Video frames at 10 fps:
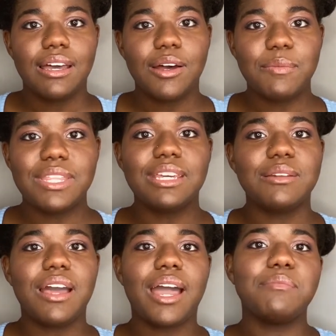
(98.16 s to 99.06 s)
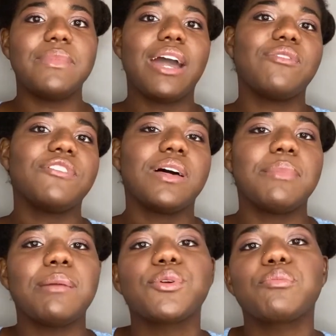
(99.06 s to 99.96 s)
And then I now feel I'm
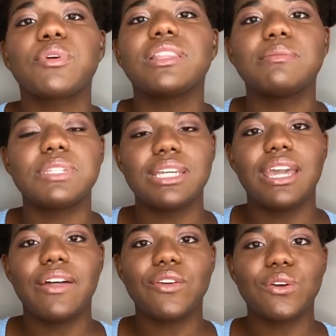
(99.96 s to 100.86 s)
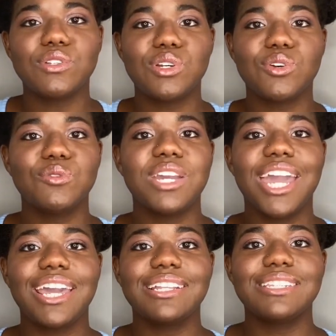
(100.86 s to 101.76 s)
able to bring them together to
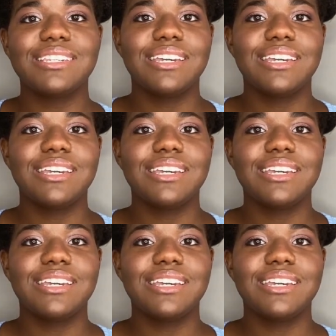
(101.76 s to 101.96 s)
create